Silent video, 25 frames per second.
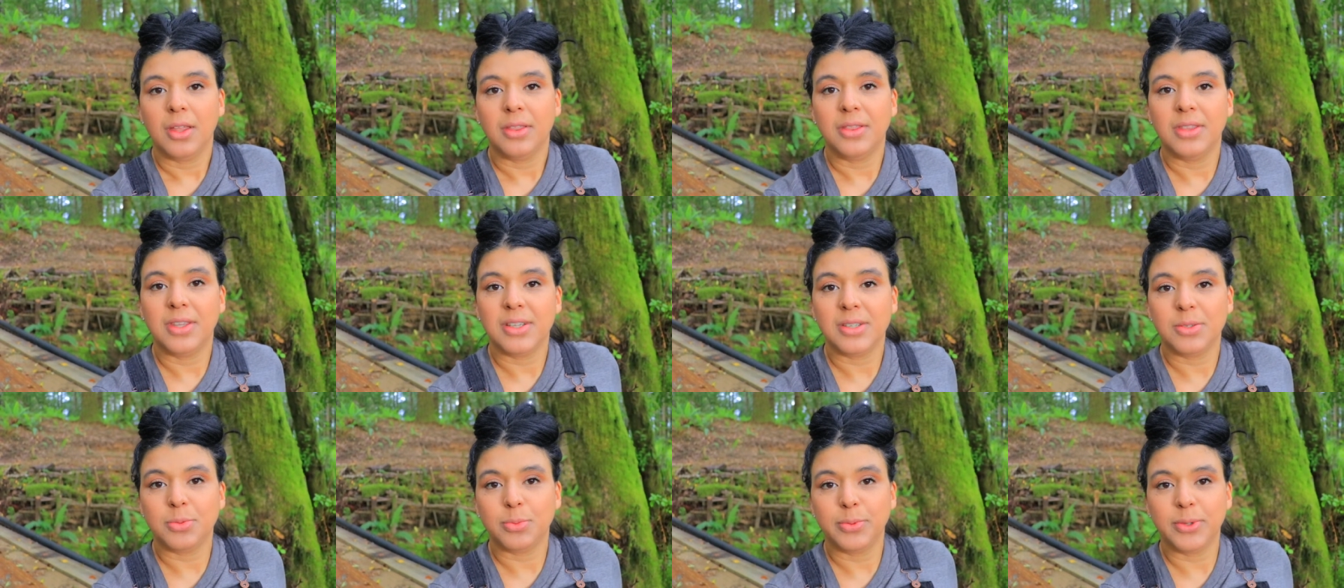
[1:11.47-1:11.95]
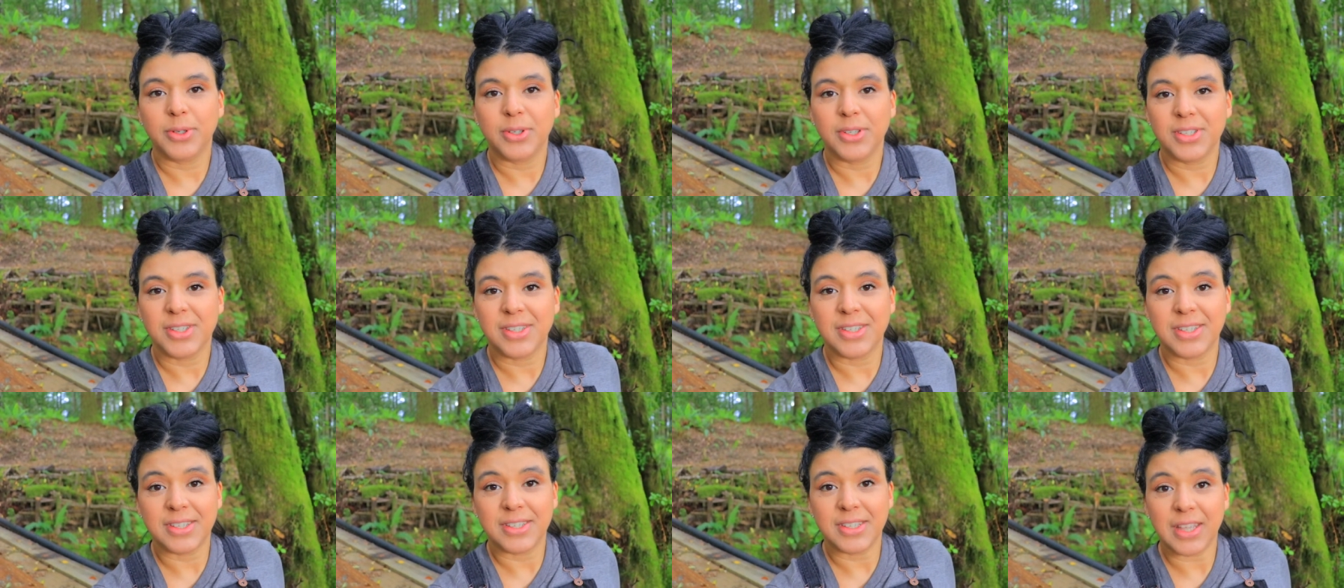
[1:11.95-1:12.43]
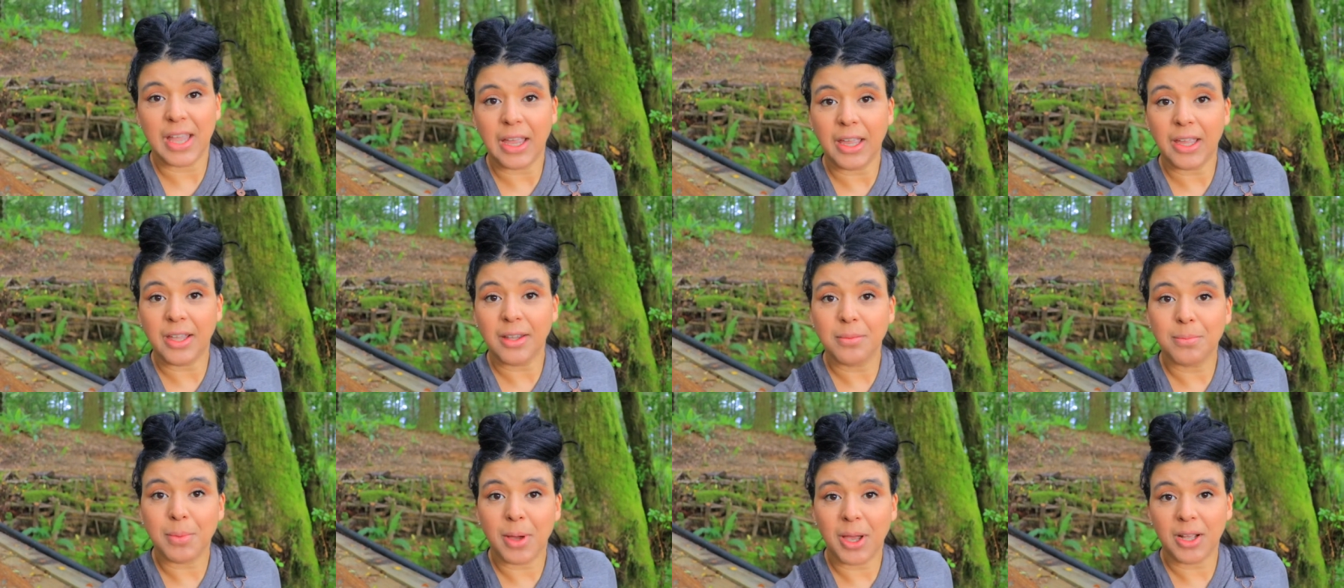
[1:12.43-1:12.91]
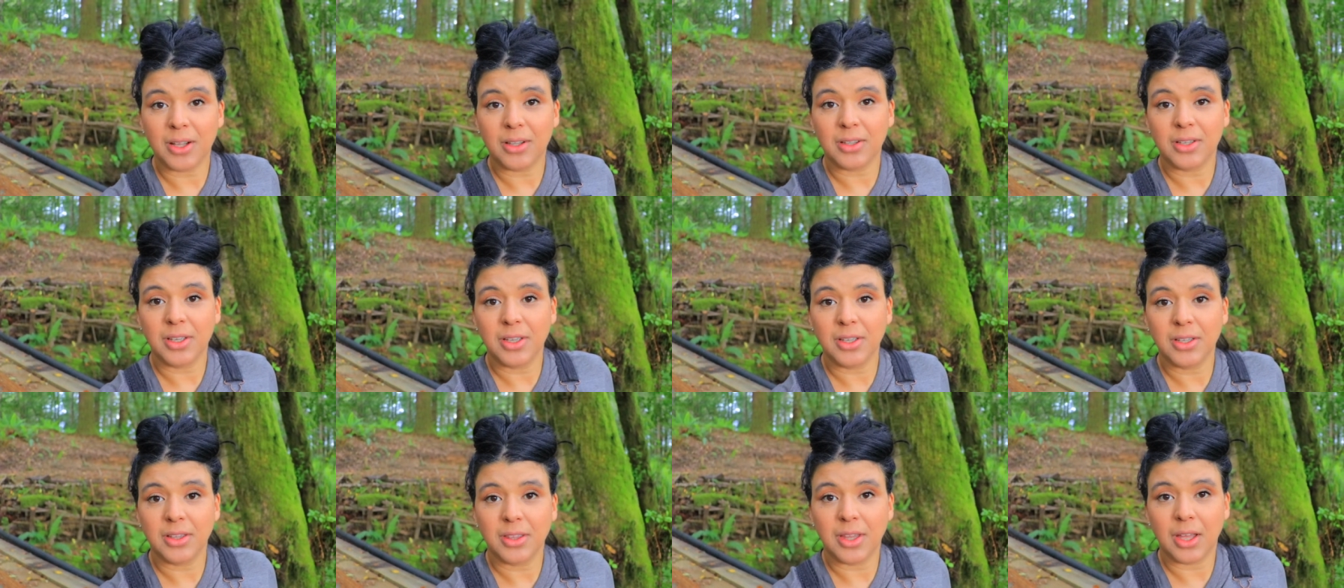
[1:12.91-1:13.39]
This was the second
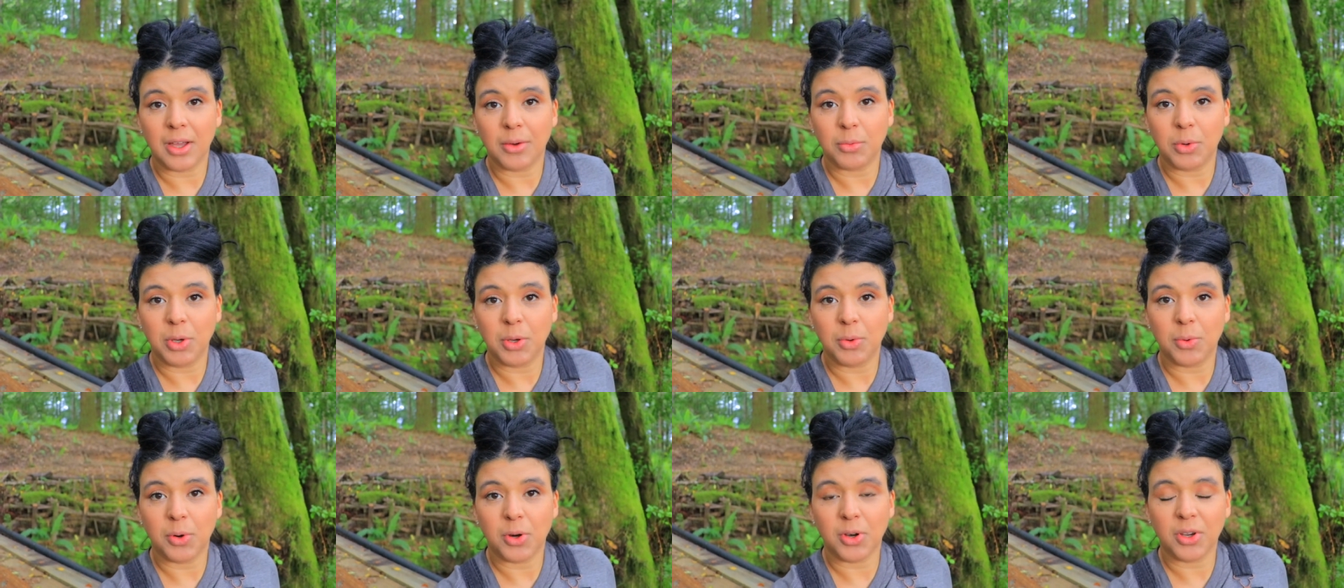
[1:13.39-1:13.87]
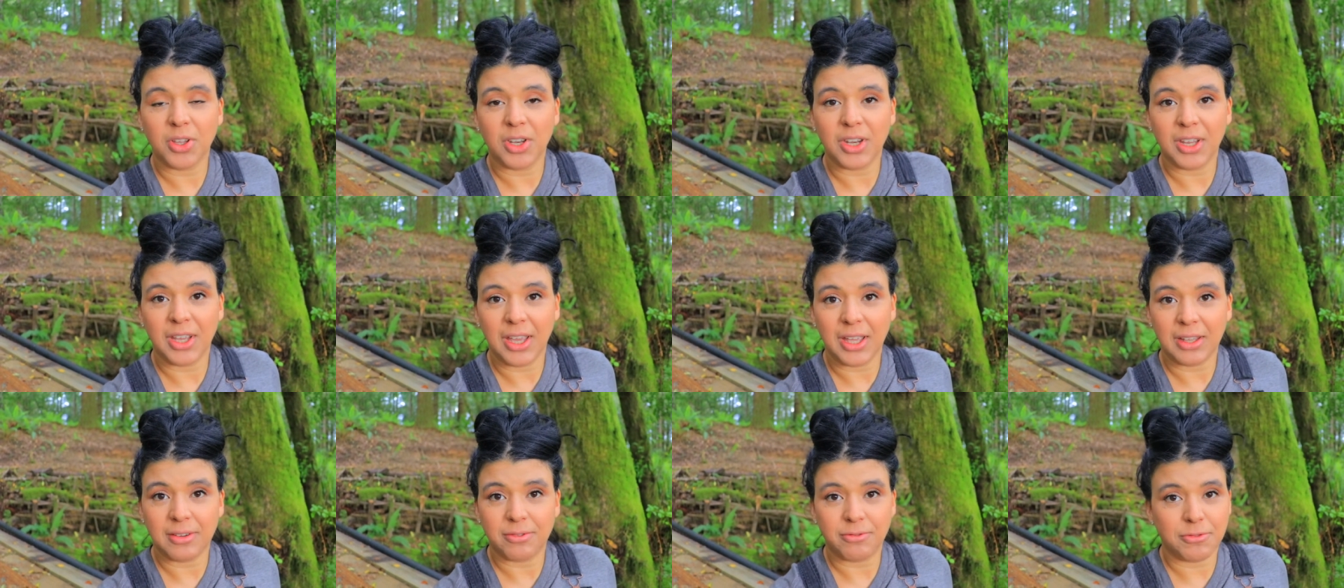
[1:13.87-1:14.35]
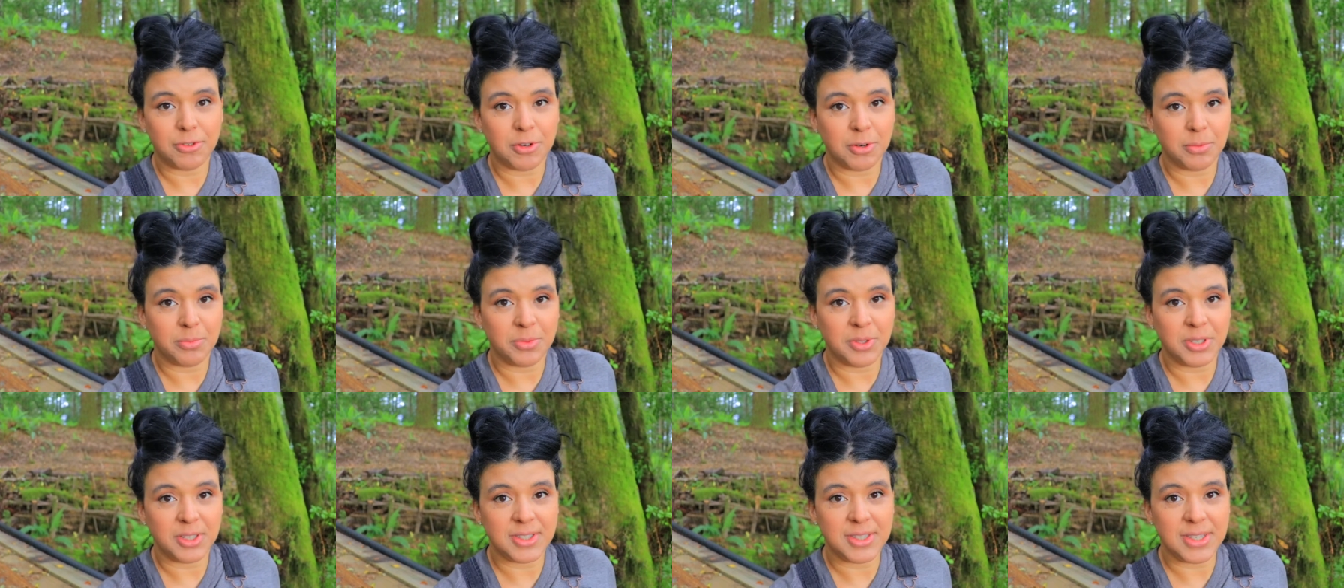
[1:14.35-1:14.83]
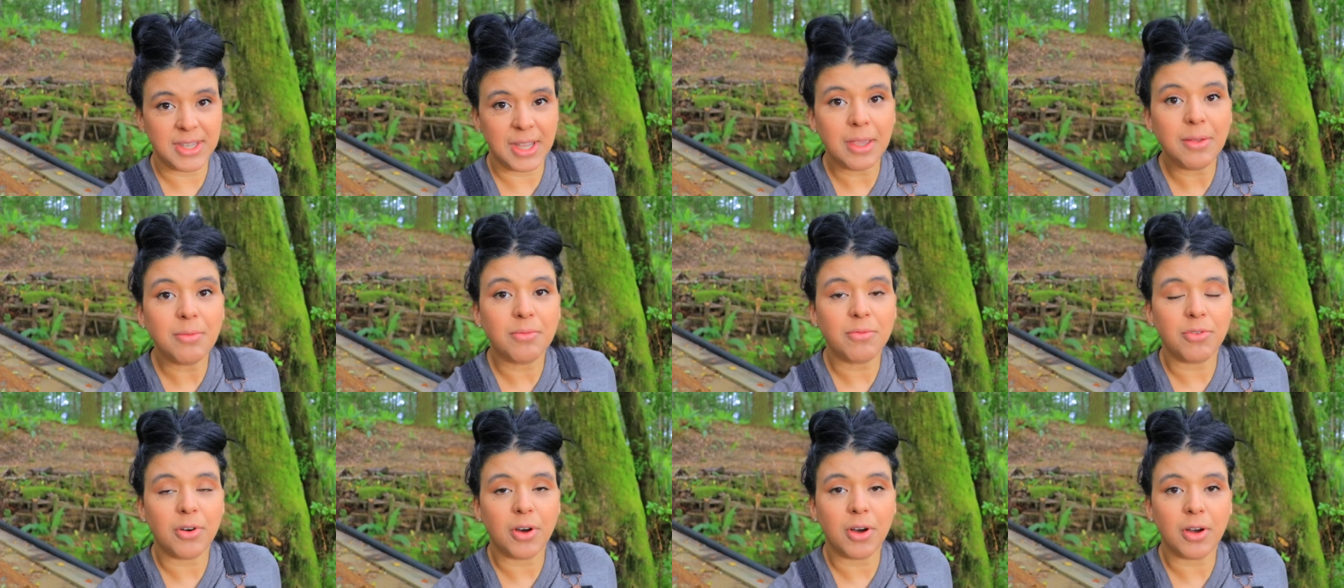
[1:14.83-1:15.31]
buckling that we were going to get from the
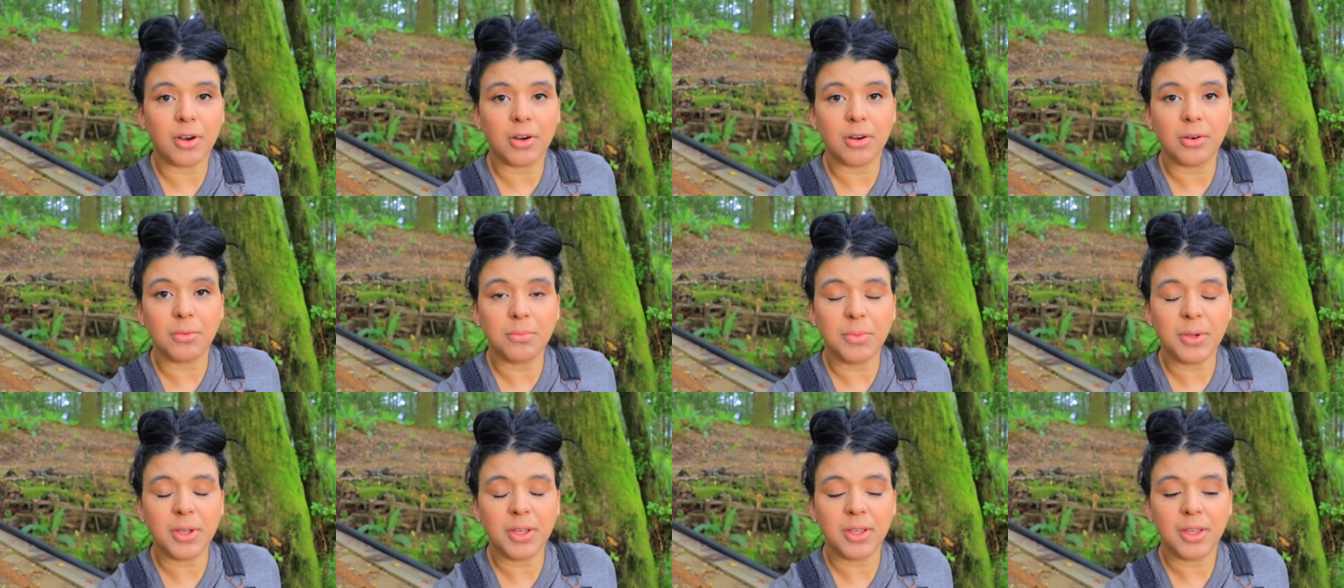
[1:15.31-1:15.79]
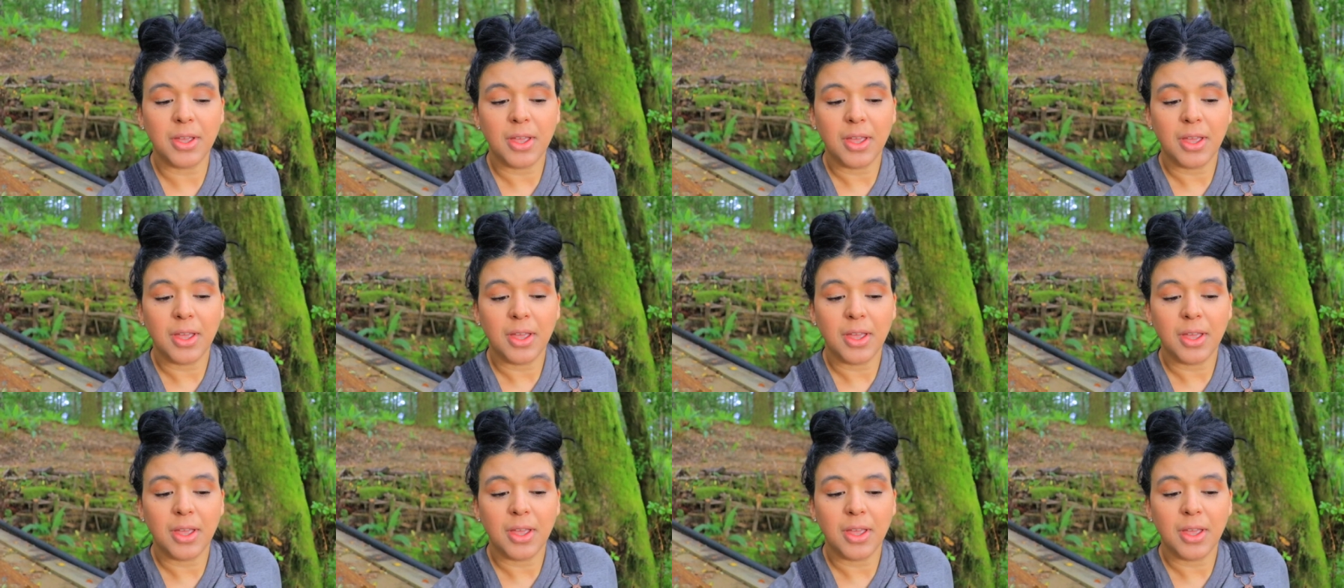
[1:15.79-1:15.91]
same farm.